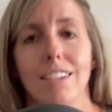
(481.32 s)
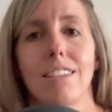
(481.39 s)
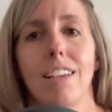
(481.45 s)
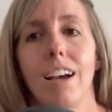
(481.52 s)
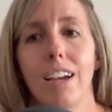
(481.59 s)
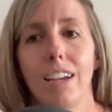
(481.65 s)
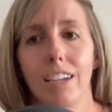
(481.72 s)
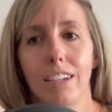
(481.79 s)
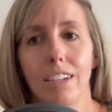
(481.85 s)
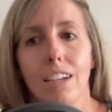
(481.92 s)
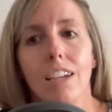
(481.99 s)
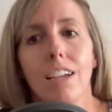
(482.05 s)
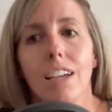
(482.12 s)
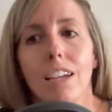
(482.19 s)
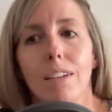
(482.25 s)
side
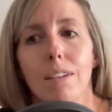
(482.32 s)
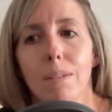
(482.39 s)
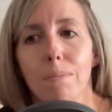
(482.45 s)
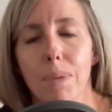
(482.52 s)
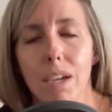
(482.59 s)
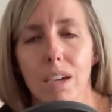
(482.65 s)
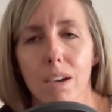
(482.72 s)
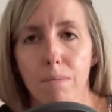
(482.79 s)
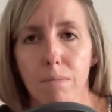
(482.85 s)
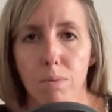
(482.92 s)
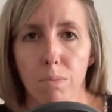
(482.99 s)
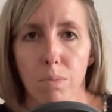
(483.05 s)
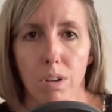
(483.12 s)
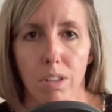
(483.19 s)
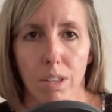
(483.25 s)
becomes
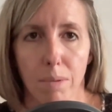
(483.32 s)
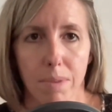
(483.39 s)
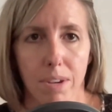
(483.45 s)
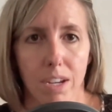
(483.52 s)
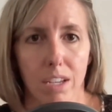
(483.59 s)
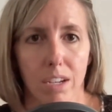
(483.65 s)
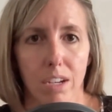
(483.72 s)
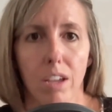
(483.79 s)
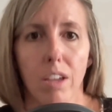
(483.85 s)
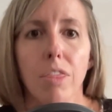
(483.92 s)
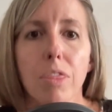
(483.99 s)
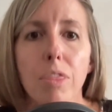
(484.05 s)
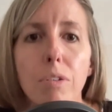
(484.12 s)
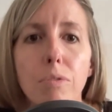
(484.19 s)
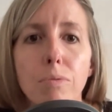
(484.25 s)
more limited
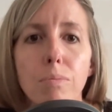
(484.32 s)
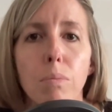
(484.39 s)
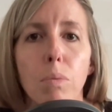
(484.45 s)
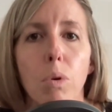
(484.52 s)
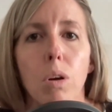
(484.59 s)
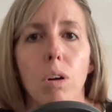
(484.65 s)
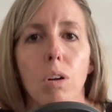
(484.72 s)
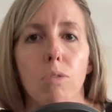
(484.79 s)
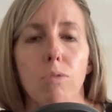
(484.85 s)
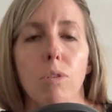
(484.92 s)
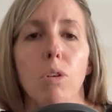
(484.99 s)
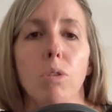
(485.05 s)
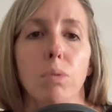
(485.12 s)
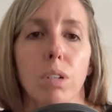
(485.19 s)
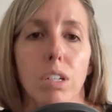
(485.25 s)
the more
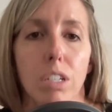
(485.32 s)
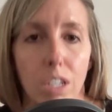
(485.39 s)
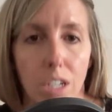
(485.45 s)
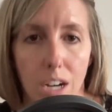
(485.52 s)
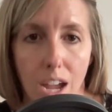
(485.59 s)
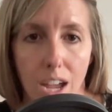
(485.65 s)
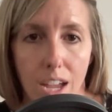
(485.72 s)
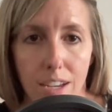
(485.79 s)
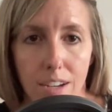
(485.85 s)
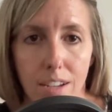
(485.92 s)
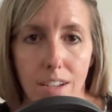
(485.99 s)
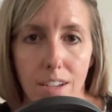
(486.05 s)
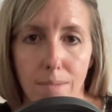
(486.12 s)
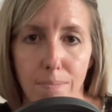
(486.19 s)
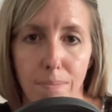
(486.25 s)
forward your head
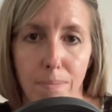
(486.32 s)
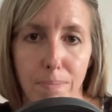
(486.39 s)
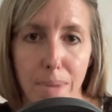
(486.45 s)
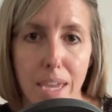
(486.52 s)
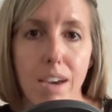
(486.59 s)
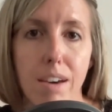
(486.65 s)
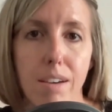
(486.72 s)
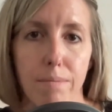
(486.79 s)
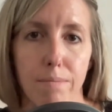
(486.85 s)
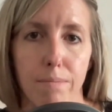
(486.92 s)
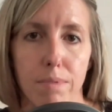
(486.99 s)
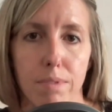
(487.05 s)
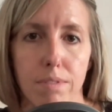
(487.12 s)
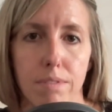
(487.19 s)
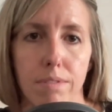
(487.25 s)

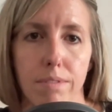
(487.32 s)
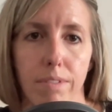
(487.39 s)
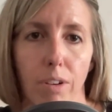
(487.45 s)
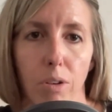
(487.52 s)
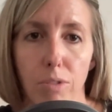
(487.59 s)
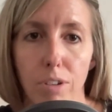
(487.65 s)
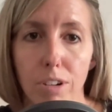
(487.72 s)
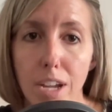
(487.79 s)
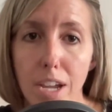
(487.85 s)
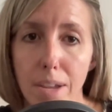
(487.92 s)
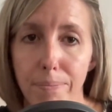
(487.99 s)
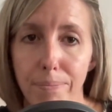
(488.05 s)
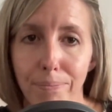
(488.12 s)
becomes over time.